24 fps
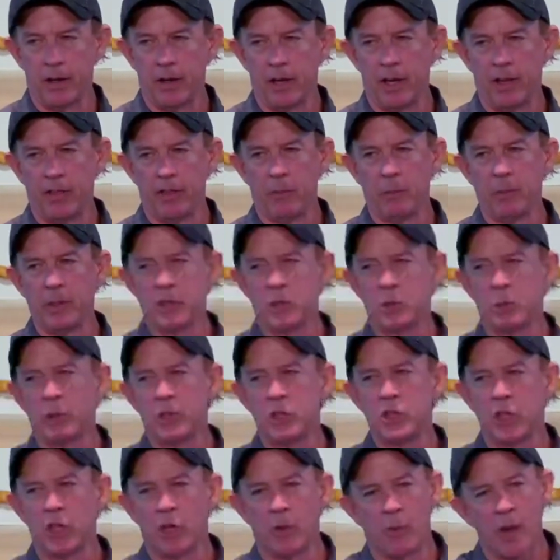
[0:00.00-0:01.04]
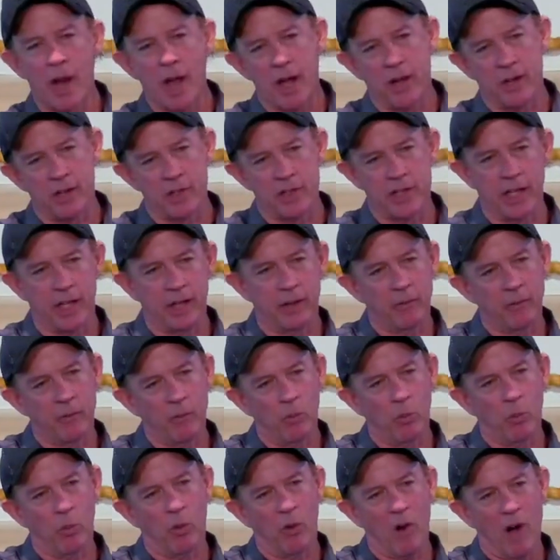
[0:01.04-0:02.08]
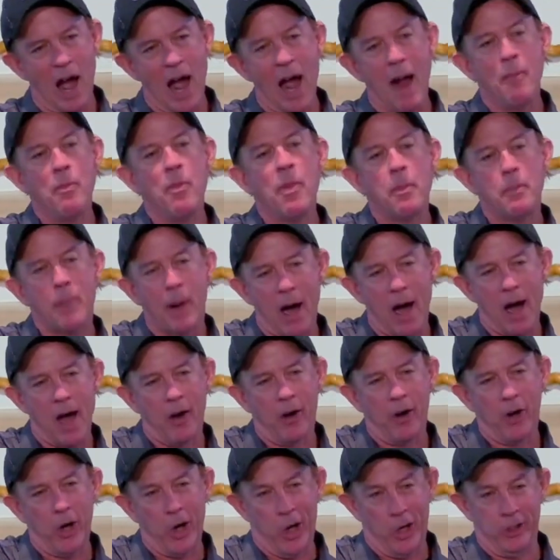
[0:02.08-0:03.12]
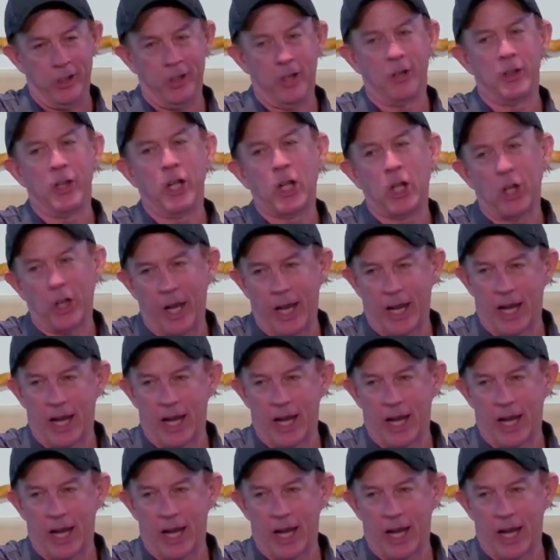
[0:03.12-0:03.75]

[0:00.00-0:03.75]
And then we switch it around and say, Well, I'm the potter and you're the clay.